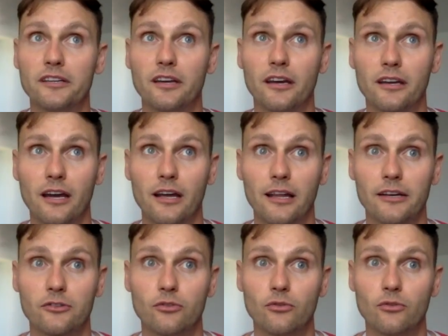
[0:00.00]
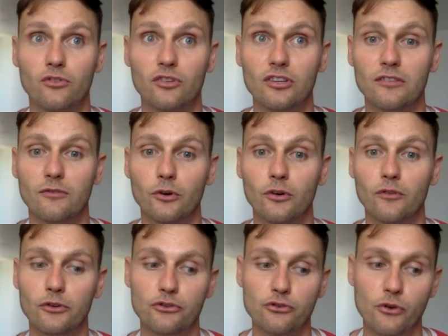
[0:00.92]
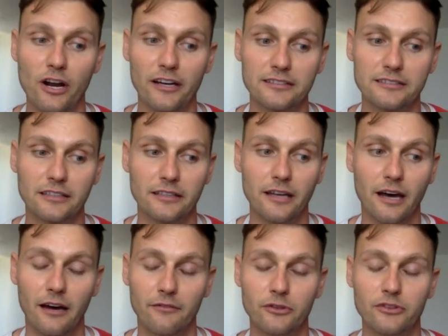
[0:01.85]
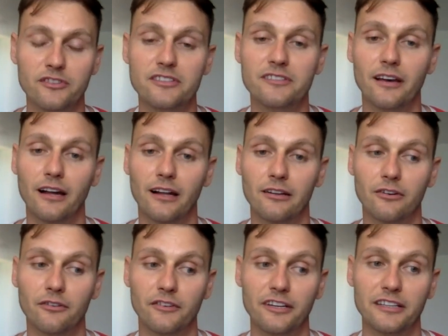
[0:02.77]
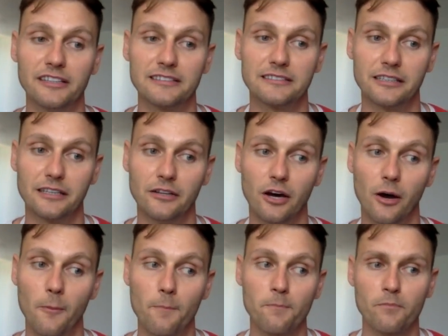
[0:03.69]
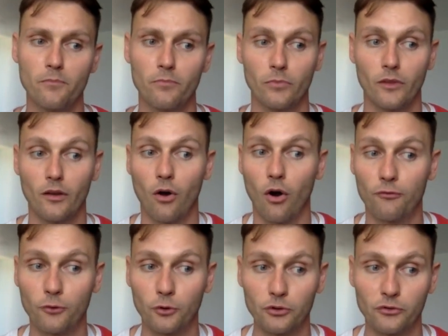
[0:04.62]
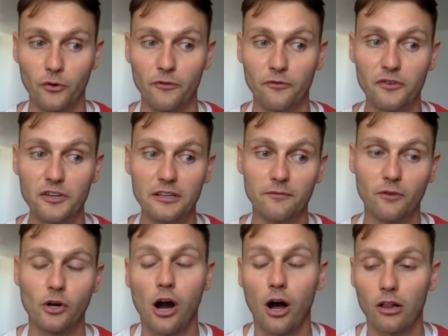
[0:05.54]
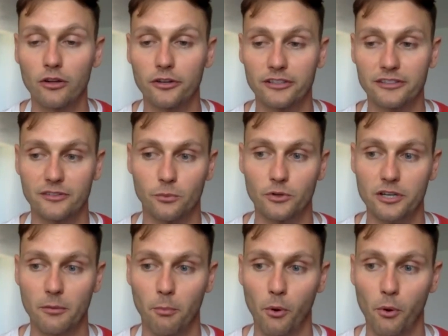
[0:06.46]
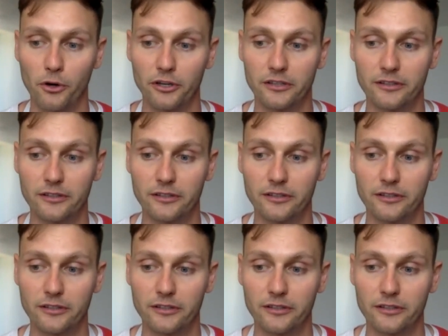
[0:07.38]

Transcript: cake, I like to see the dress and have a detail of this. And of course, the theme, the color is really important.